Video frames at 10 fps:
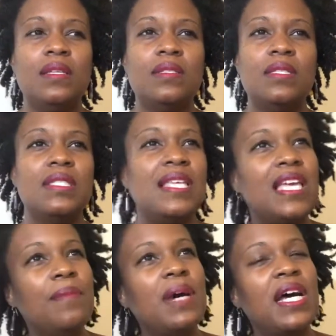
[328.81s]

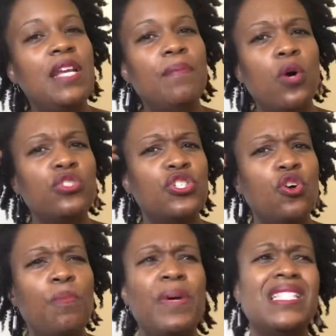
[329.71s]
seem
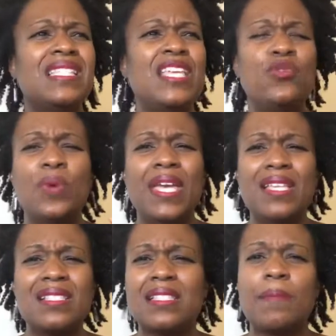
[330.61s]
unemotional, but then you
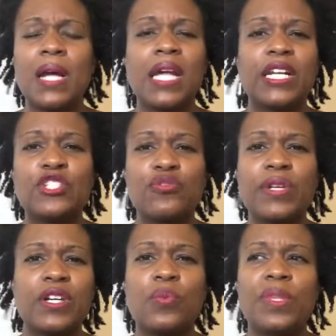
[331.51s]
hit some kind of
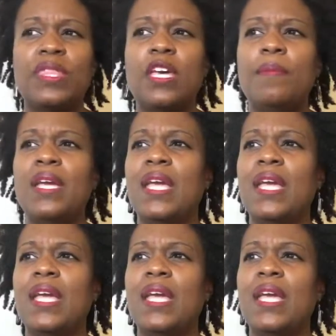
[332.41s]
trigger with them